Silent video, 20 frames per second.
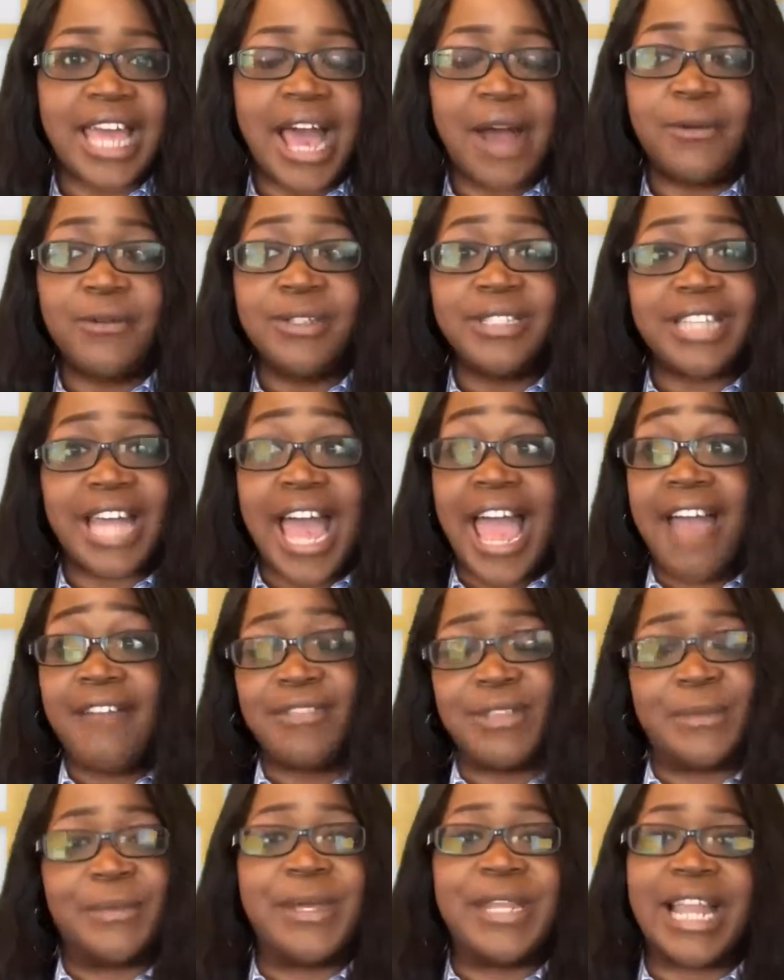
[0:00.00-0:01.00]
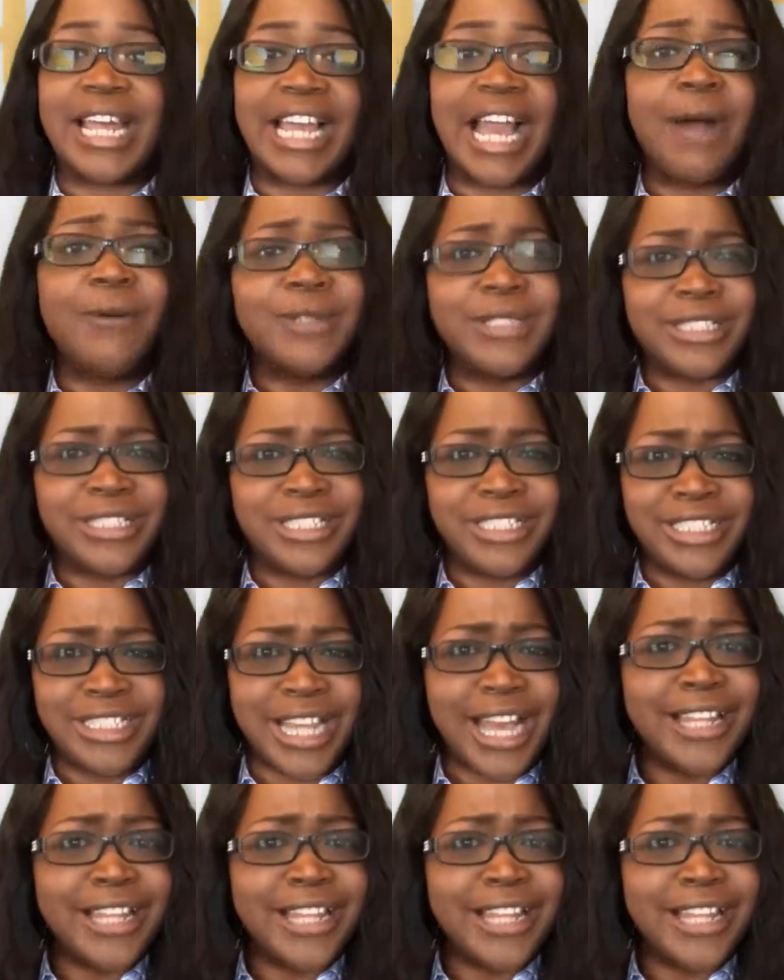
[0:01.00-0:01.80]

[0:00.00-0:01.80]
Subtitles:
I have to admit, like, I was